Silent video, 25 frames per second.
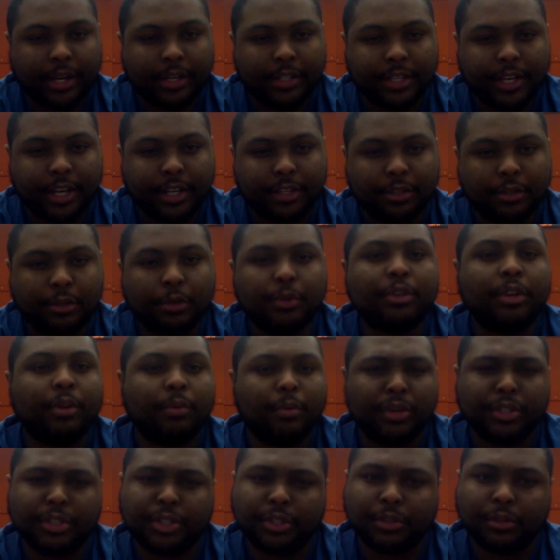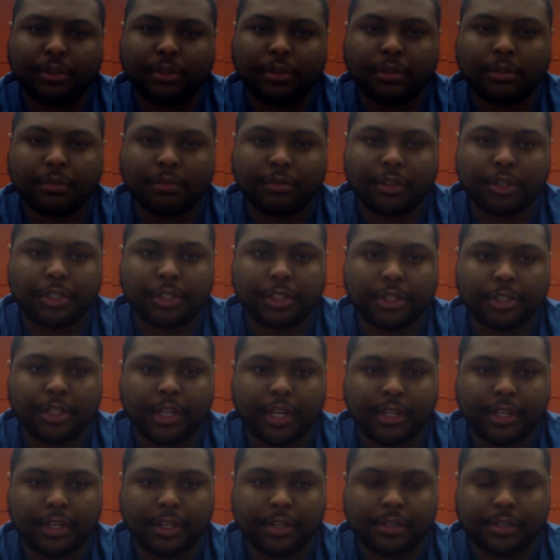tattoo, the original version. I
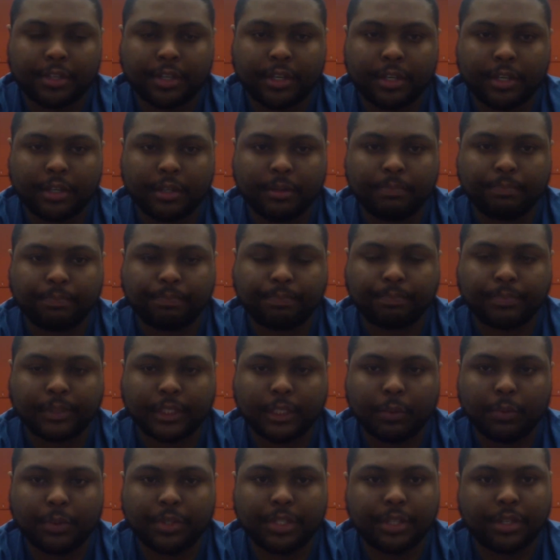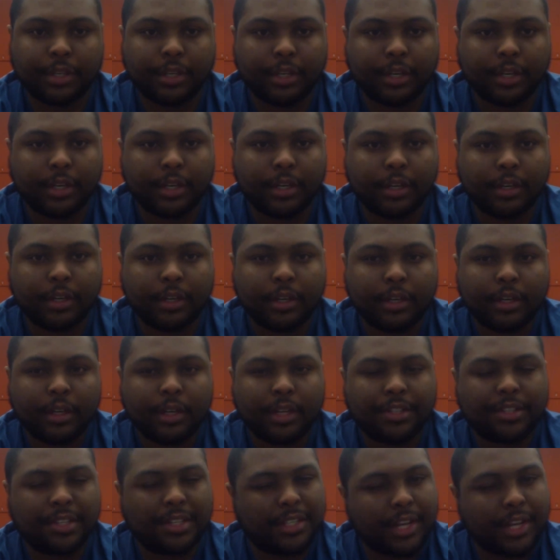think it's is it